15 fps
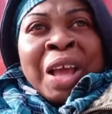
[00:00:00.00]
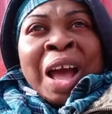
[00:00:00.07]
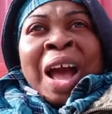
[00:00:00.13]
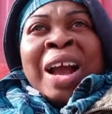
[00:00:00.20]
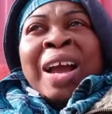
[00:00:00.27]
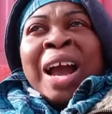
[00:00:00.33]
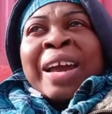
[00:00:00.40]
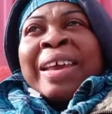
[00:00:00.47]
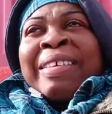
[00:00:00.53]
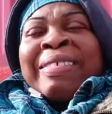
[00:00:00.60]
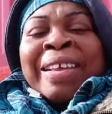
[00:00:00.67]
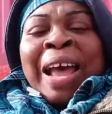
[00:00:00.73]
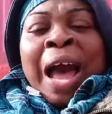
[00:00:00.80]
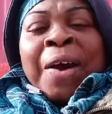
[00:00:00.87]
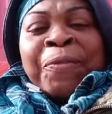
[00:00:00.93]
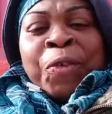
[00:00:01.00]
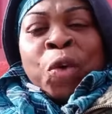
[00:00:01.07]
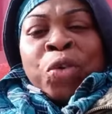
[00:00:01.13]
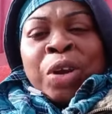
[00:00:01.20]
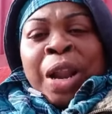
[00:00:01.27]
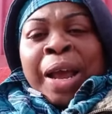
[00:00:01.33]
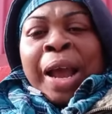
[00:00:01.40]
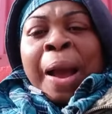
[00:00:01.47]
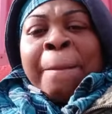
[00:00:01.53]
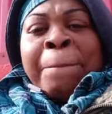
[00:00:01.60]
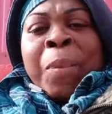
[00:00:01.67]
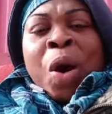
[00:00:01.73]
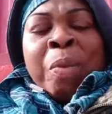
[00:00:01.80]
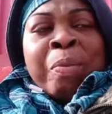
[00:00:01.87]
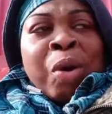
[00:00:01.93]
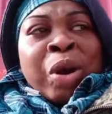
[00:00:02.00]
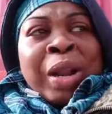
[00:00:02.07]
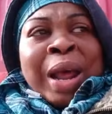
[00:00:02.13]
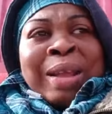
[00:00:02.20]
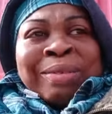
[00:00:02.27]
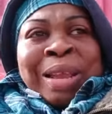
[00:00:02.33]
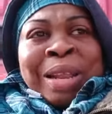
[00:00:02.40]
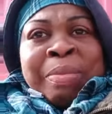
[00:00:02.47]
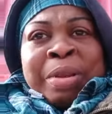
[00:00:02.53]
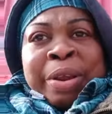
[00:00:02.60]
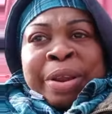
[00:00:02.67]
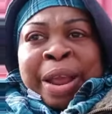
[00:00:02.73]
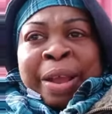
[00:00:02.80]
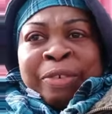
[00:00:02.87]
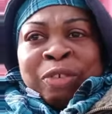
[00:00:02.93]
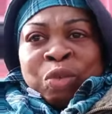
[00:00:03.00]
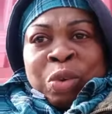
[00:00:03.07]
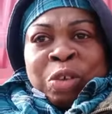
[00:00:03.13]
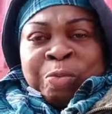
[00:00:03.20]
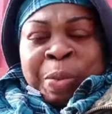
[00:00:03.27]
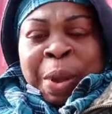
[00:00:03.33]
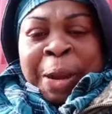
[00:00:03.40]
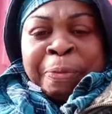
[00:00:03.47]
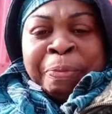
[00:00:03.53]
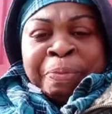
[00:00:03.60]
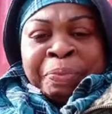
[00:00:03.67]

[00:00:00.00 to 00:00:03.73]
And cocky soft phone like a bumbo clot teddy bear you squeeze pan.